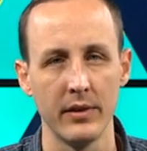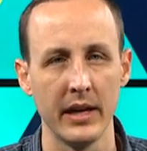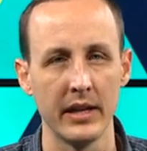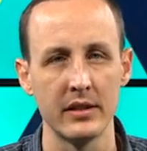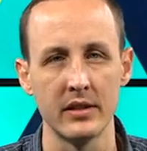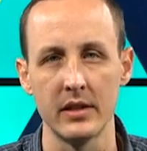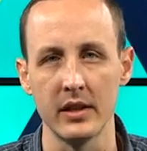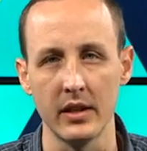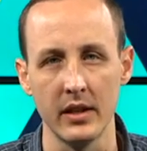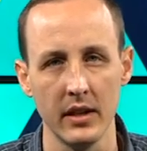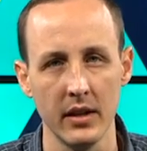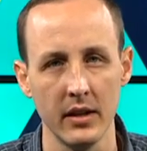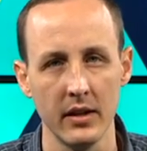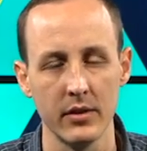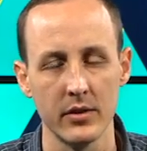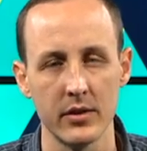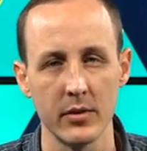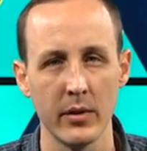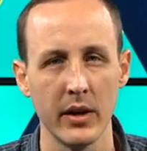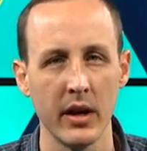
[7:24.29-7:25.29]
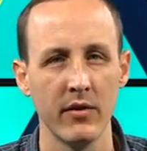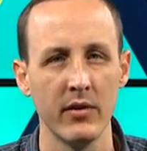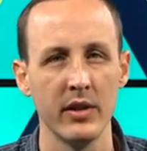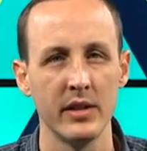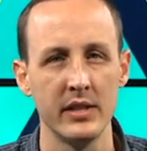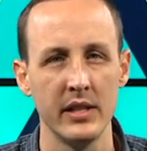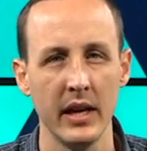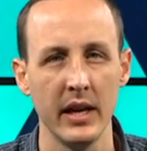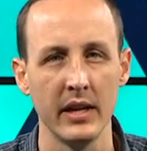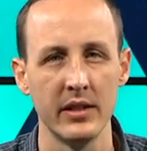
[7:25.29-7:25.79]
That's the key. So whatever
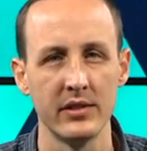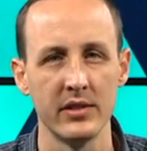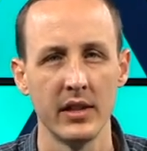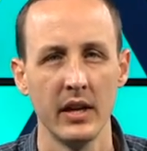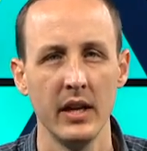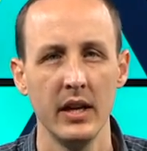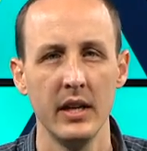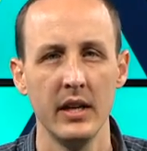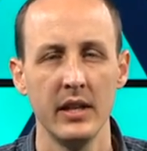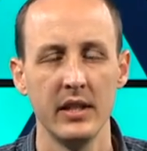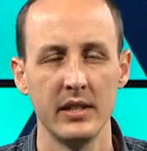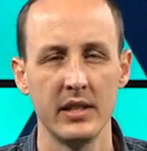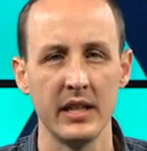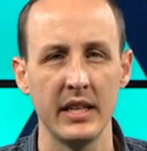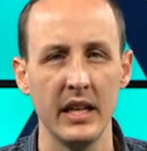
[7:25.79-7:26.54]
it takes to